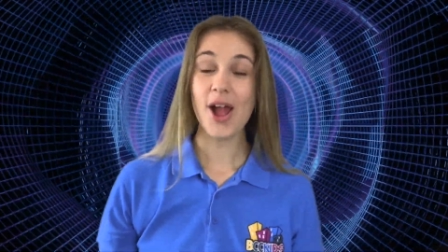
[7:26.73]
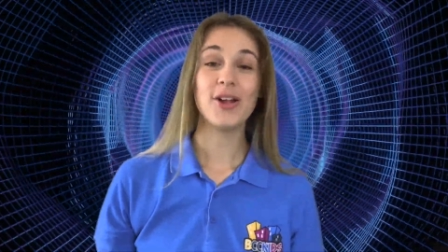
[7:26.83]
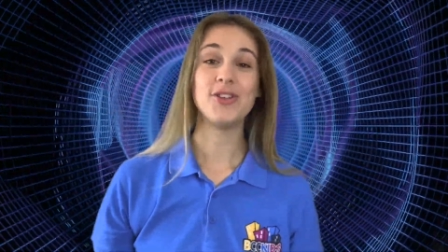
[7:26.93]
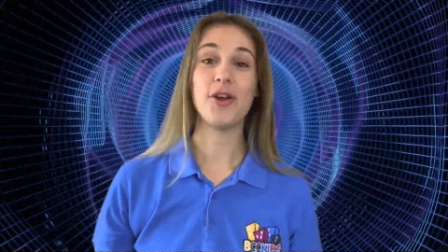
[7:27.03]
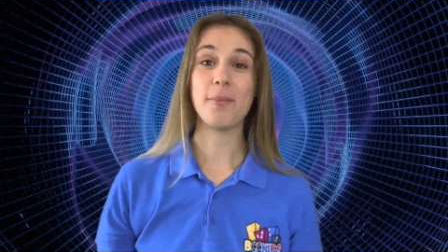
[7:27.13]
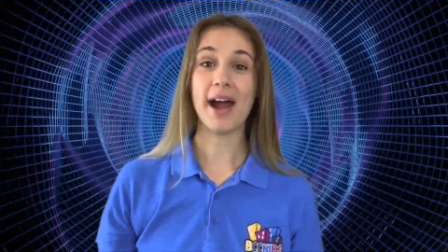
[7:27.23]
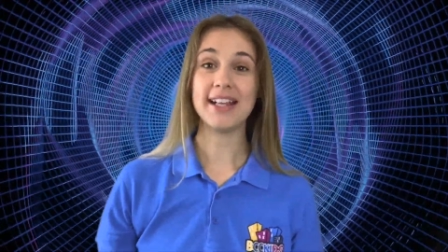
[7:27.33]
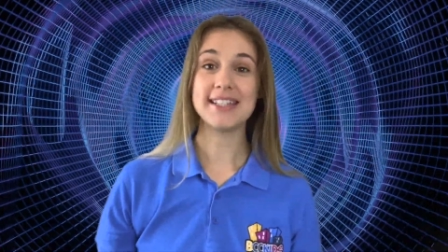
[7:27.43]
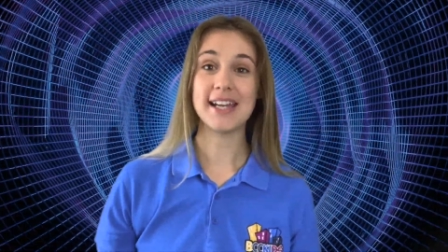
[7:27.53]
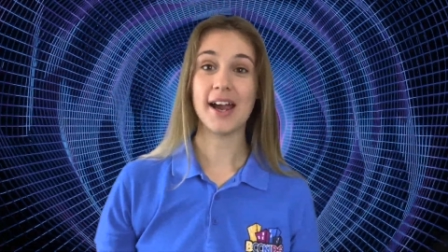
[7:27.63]
no
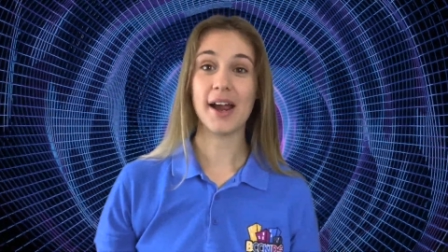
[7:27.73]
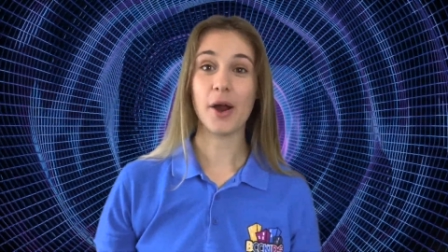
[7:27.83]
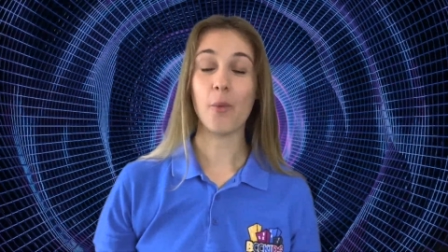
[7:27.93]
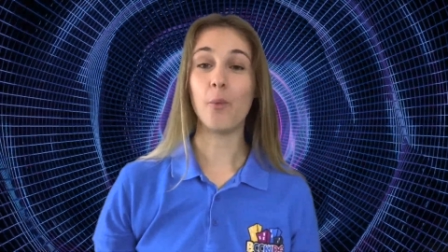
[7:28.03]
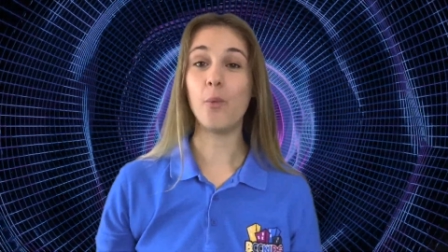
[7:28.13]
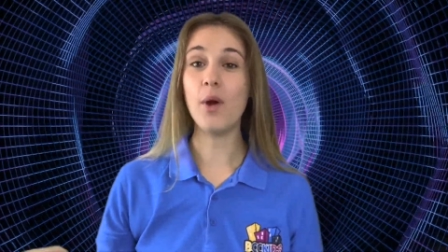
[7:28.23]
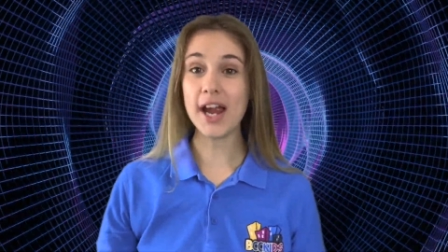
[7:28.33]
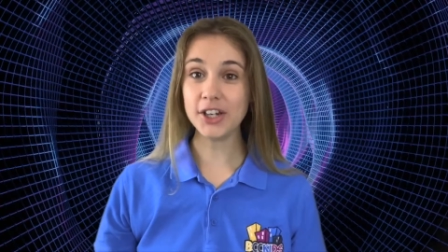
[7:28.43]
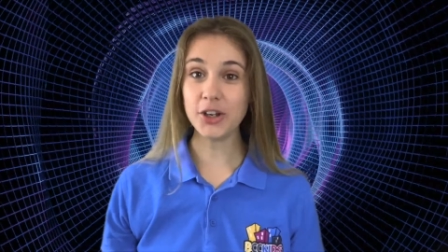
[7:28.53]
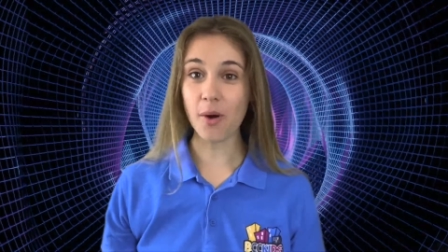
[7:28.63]
matter where
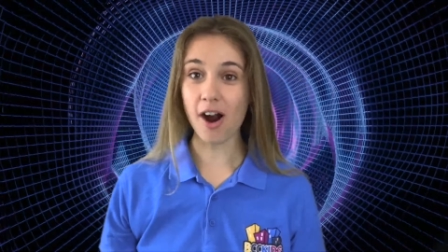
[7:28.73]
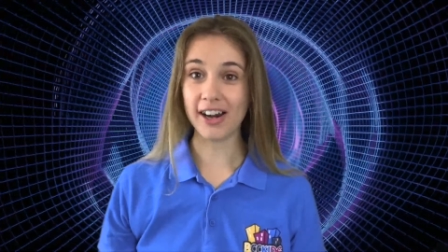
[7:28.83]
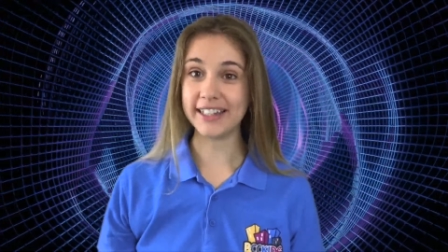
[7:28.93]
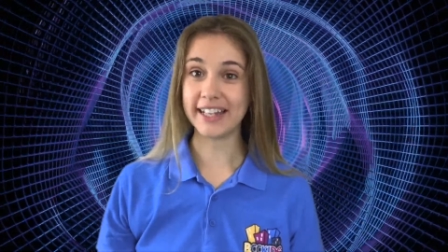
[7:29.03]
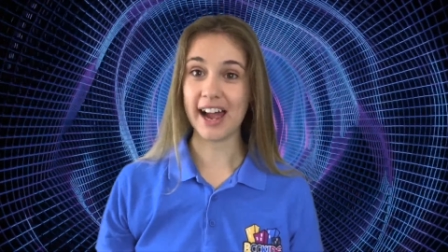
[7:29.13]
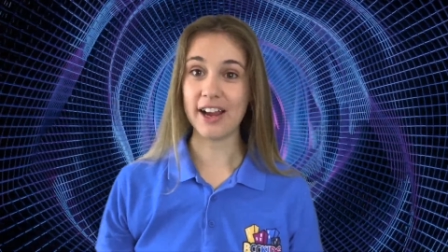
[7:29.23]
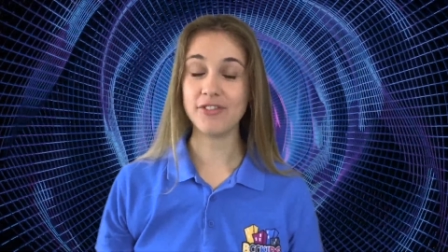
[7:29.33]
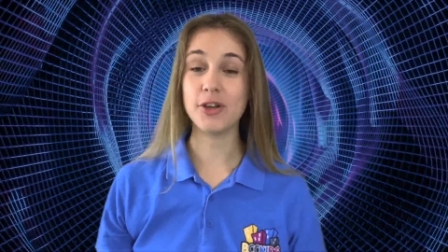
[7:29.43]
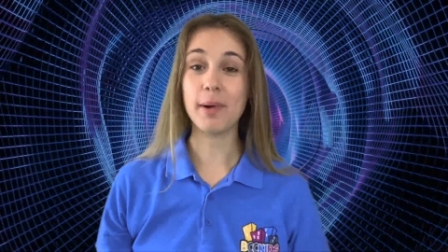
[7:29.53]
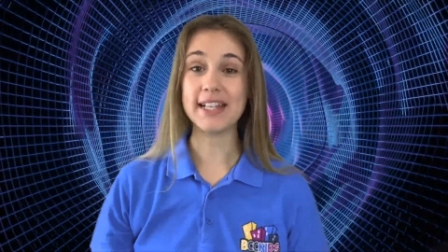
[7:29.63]
you are in life, no
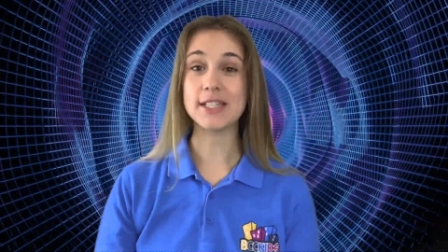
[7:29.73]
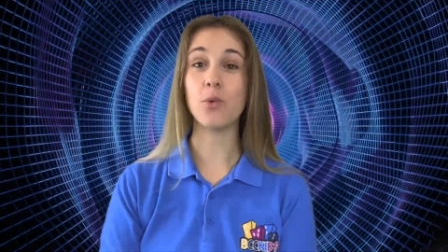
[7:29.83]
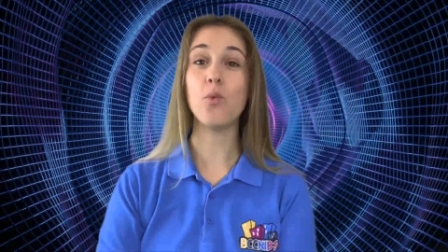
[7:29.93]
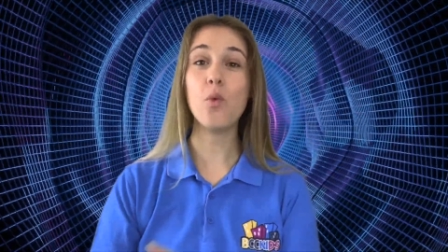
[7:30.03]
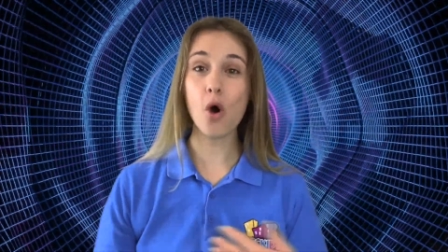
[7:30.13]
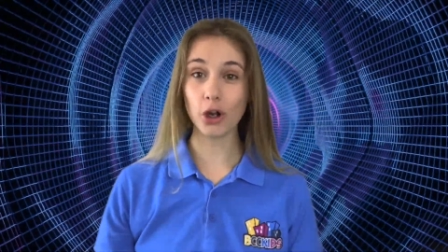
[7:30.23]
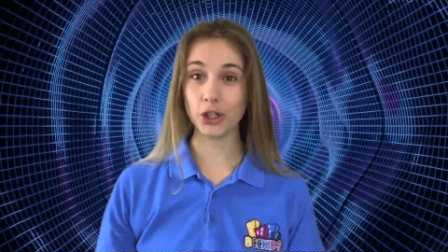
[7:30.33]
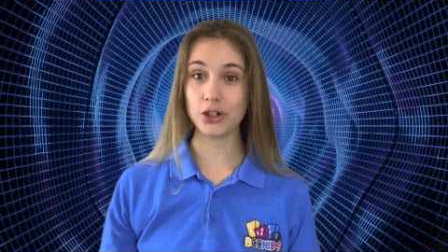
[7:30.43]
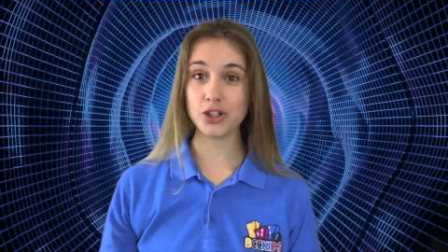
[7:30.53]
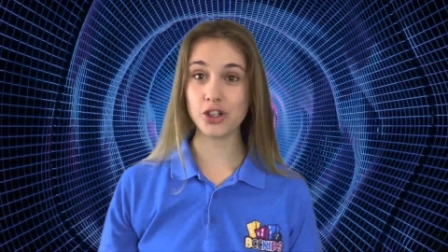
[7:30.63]
matter what you're
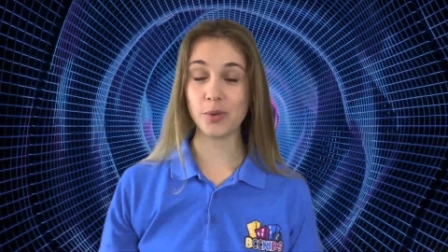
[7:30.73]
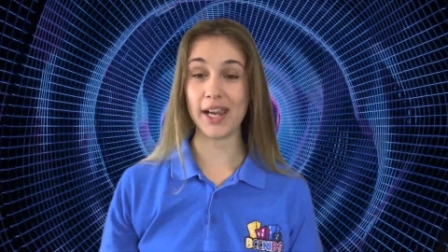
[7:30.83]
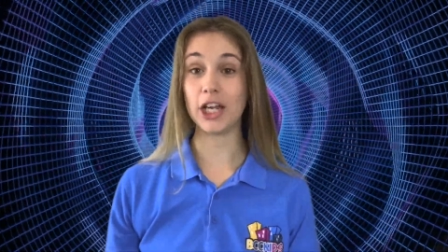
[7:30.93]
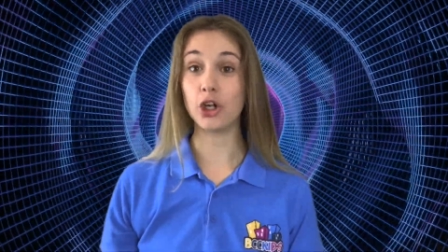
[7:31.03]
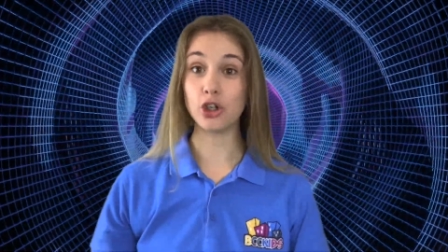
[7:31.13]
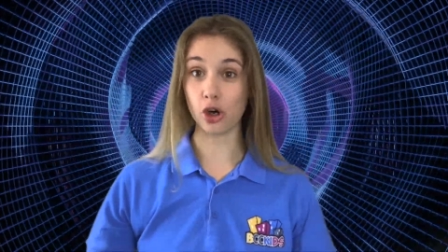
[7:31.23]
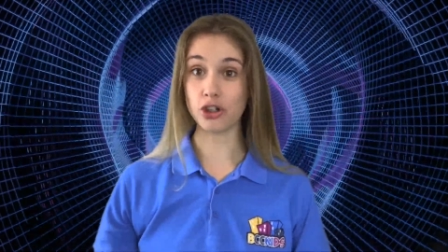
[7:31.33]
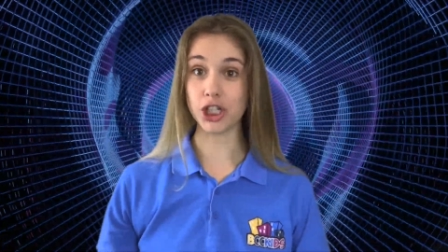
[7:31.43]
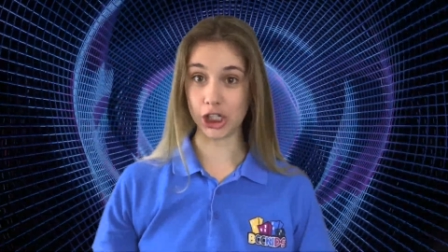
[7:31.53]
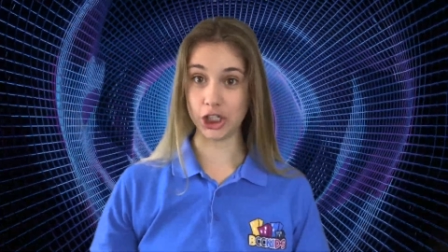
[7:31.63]
doing, God
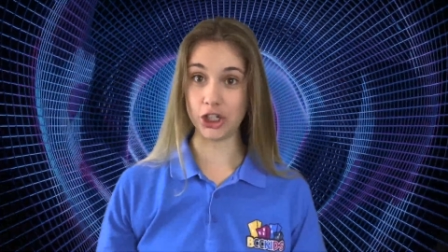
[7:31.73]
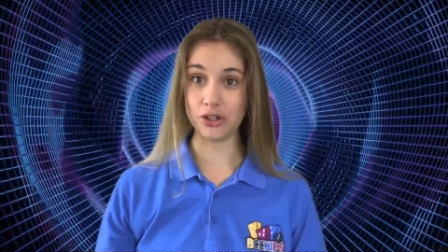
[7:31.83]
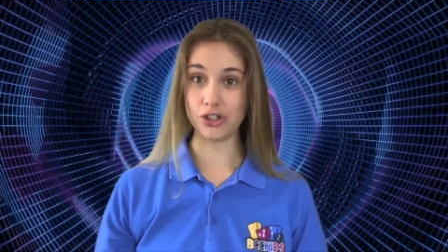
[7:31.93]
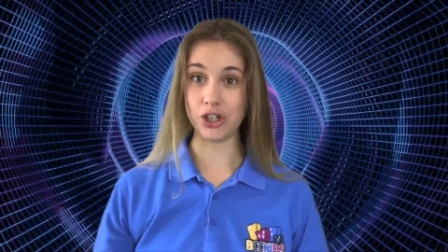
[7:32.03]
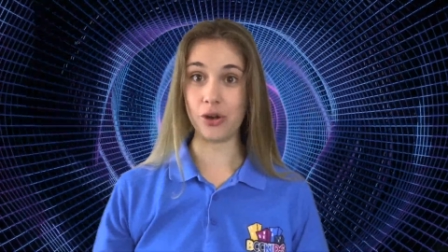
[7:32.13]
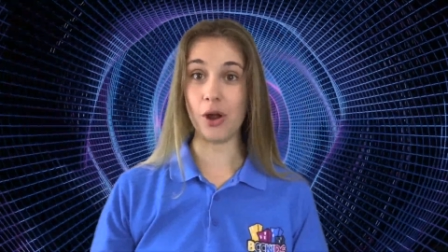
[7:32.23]
can use you.